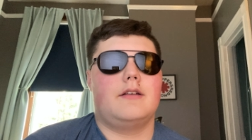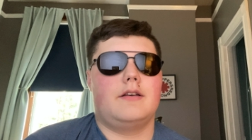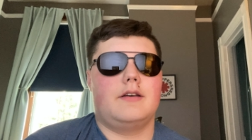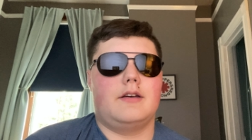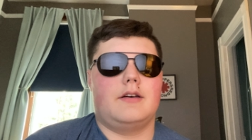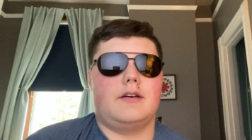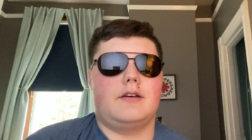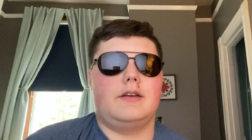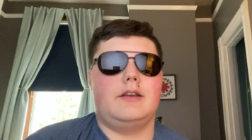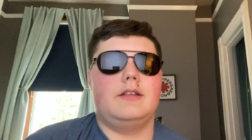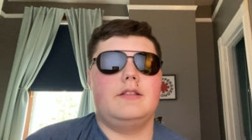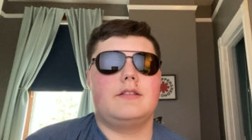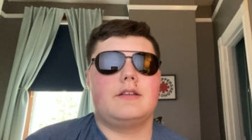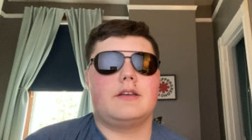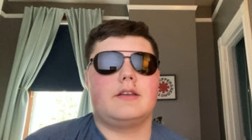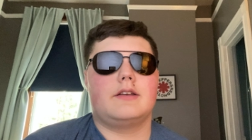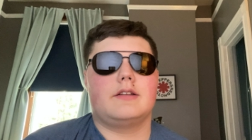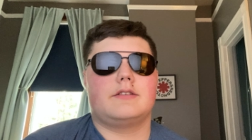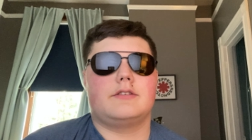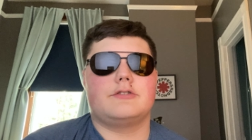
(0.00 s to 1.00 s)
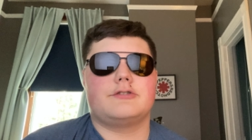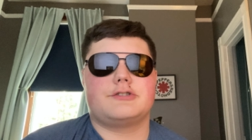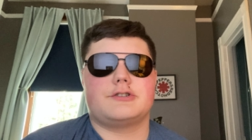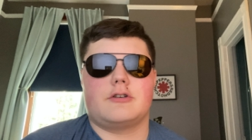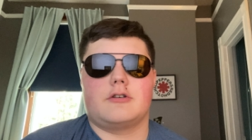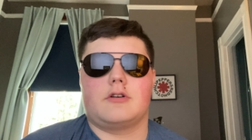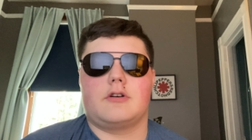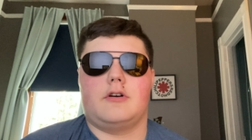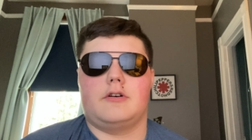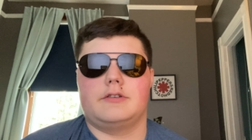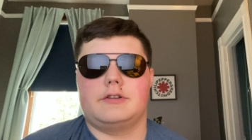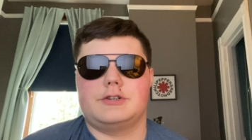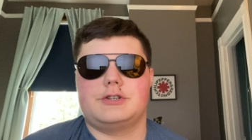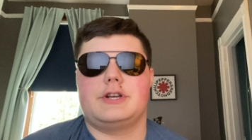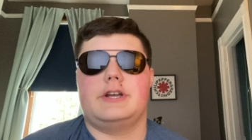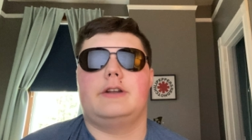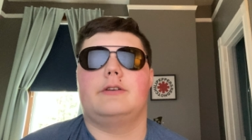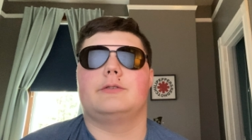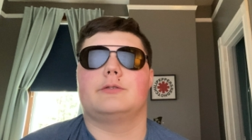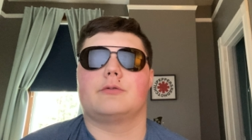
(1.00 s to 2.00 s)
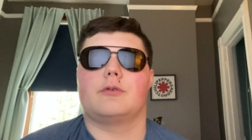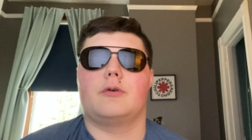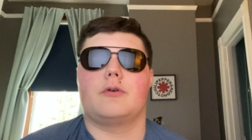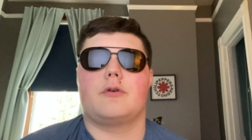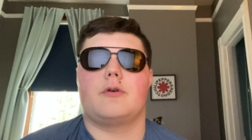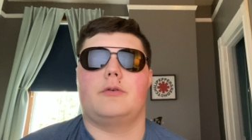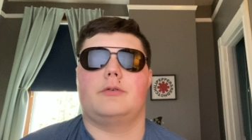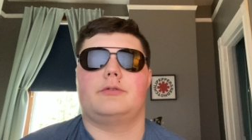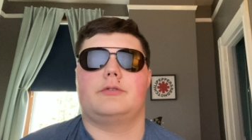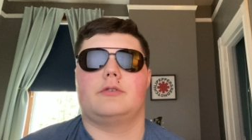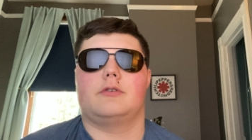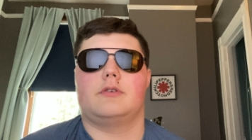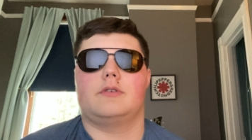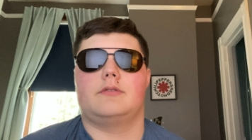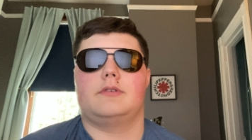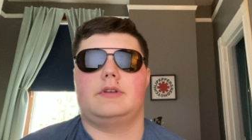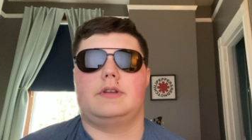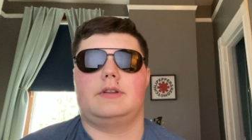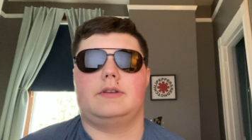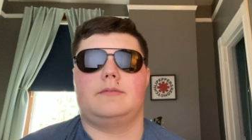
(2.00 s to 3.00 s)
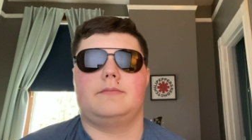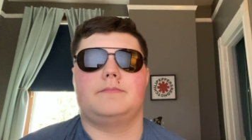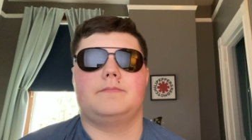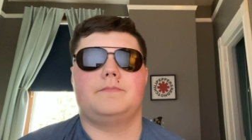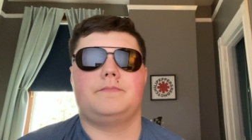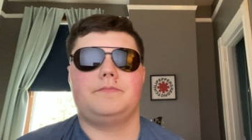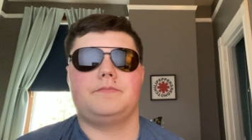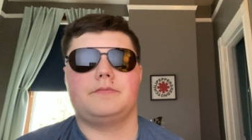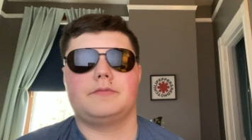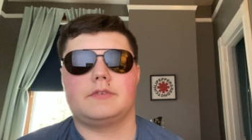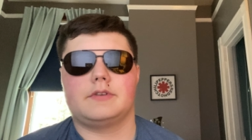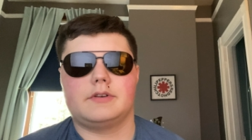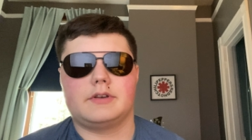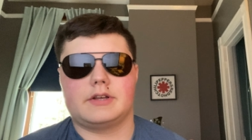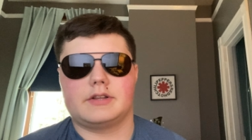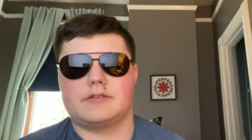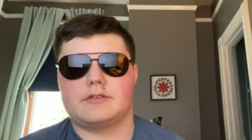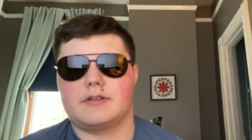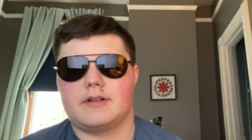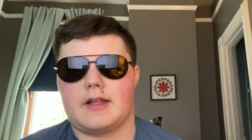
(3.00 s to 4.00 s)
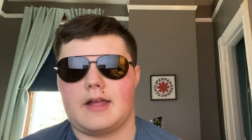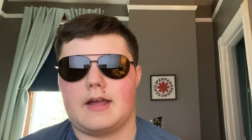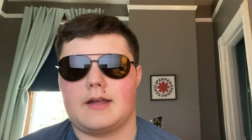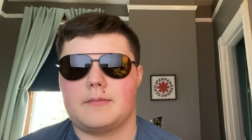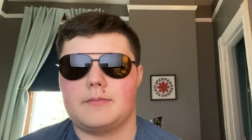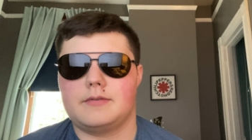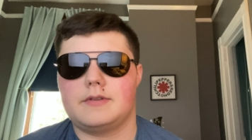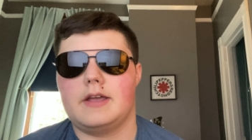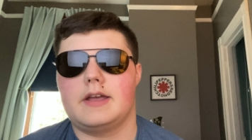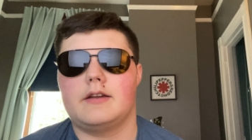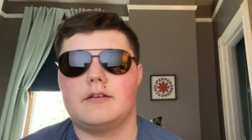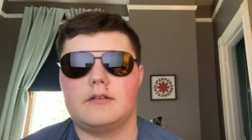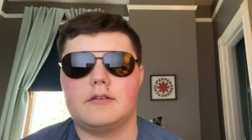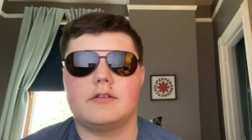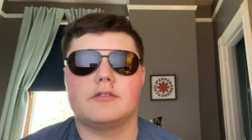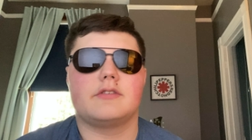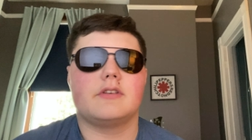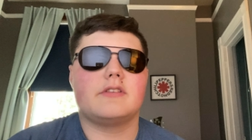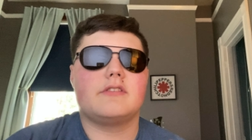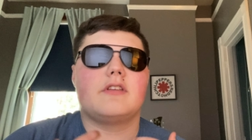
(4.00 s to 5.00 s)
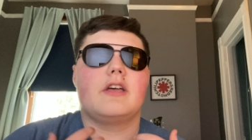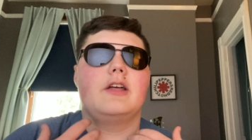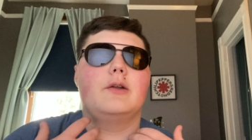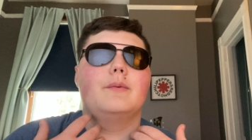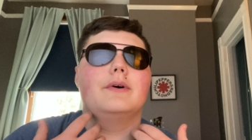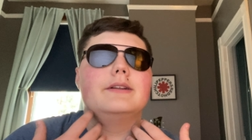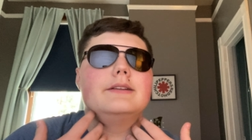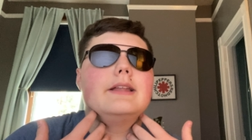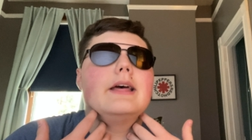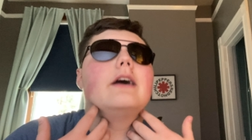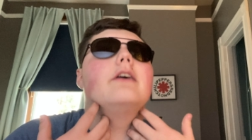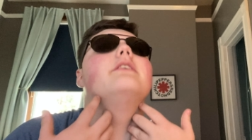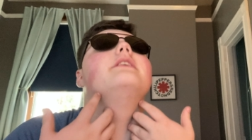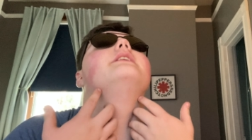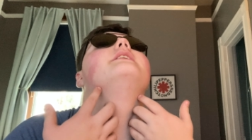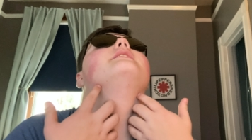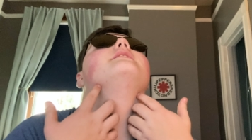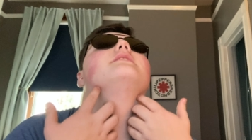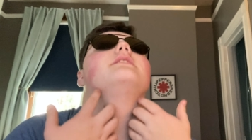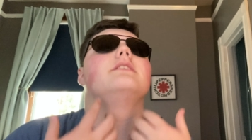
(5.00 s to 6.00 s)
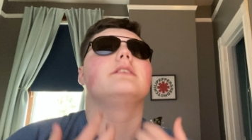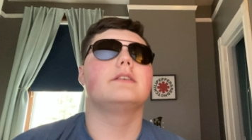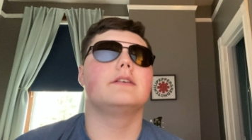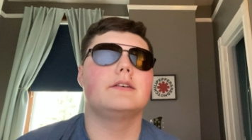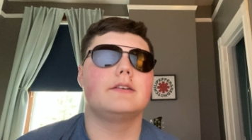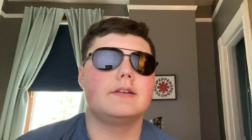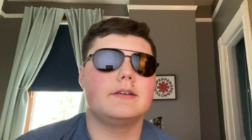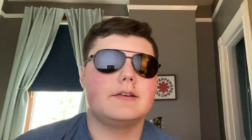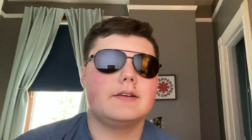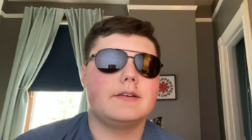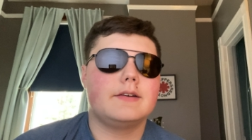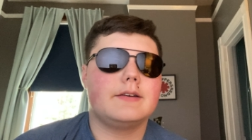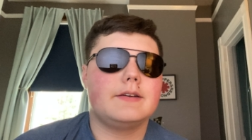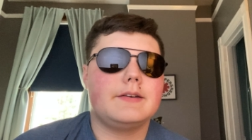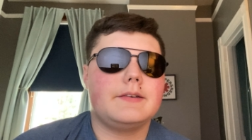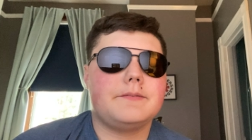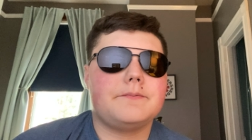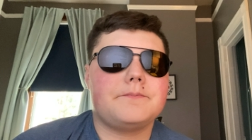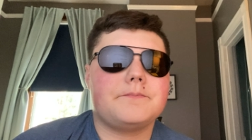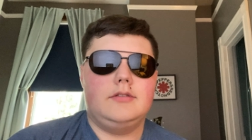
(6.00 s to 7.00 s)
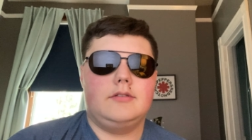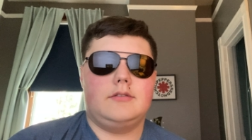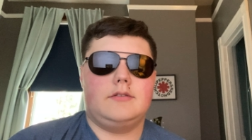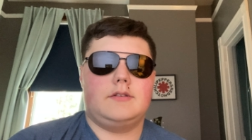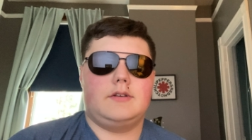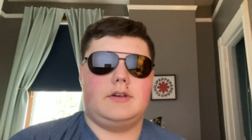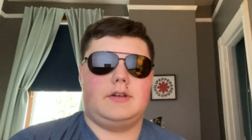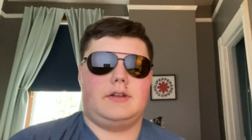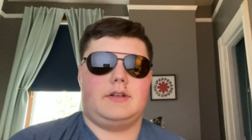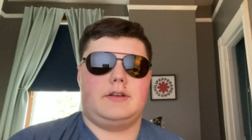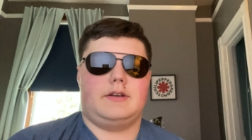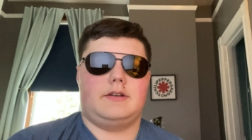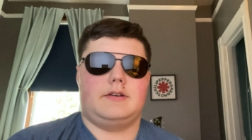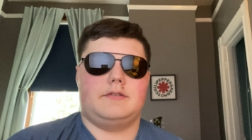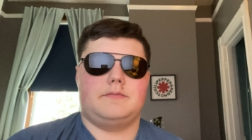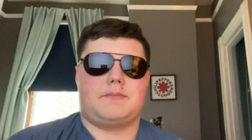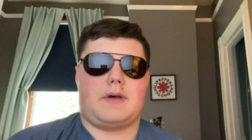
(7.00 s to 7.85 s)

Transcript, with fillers: Uh, he then gets his shirt on the chain of the roller coaster and because the head rotated because his head went down and and